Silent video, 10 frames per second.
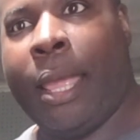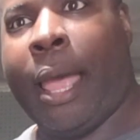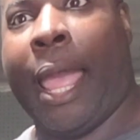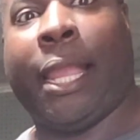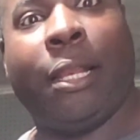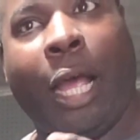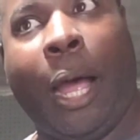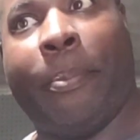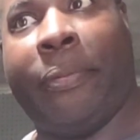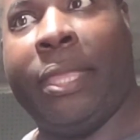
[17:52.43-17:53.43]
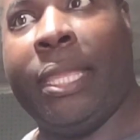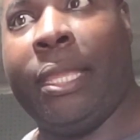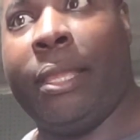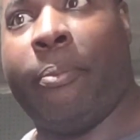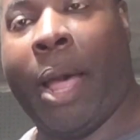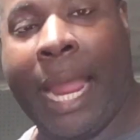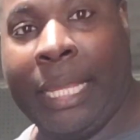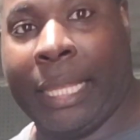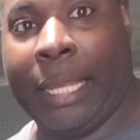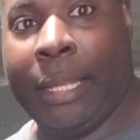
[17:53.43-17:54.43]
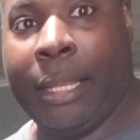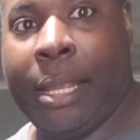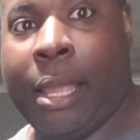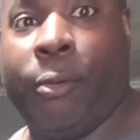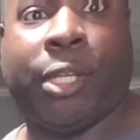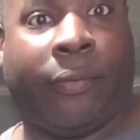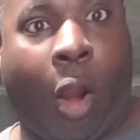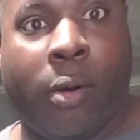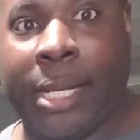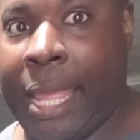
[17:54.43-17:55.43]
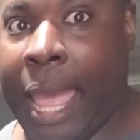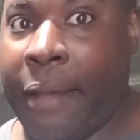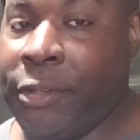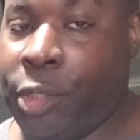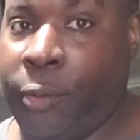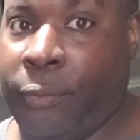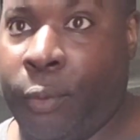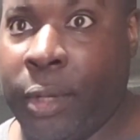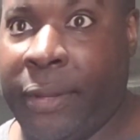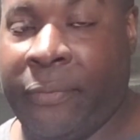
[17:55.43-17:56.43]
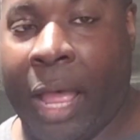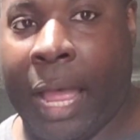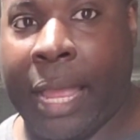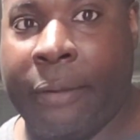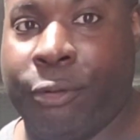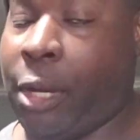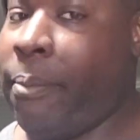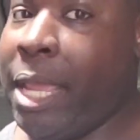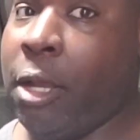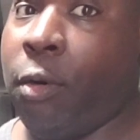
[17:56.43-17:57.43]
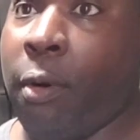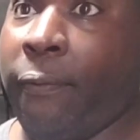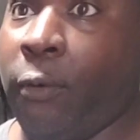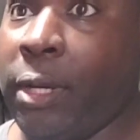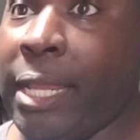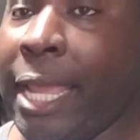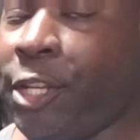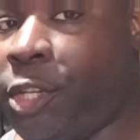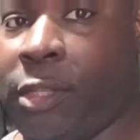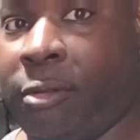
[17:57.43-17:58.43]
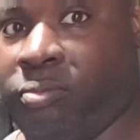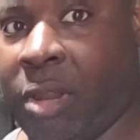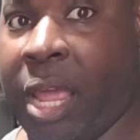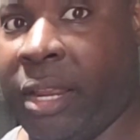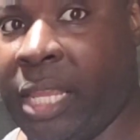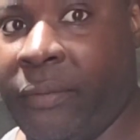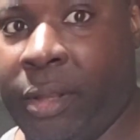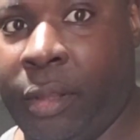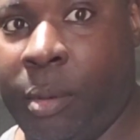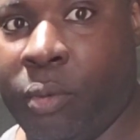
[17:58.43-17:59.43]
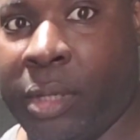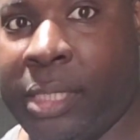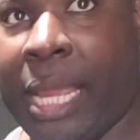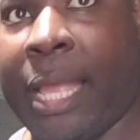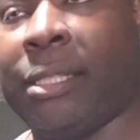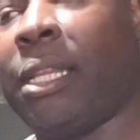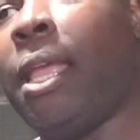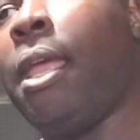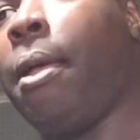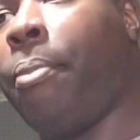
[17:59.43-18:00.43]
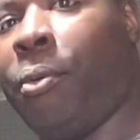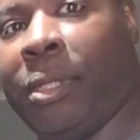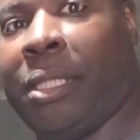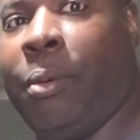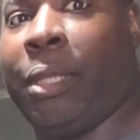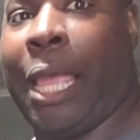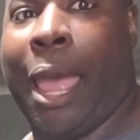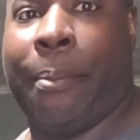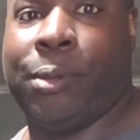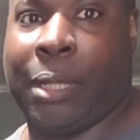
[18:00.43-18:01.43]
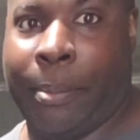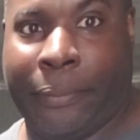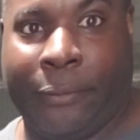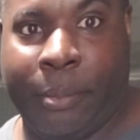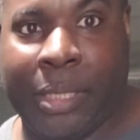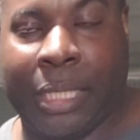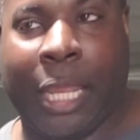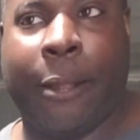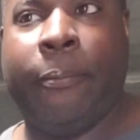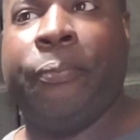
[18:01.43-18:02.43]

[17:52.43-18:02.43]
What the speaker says: I can up the pilot, which I've already have to 45, which I may go to a 48 just to kind of give it a little more zest. But we'll see what that happens with that performance kit.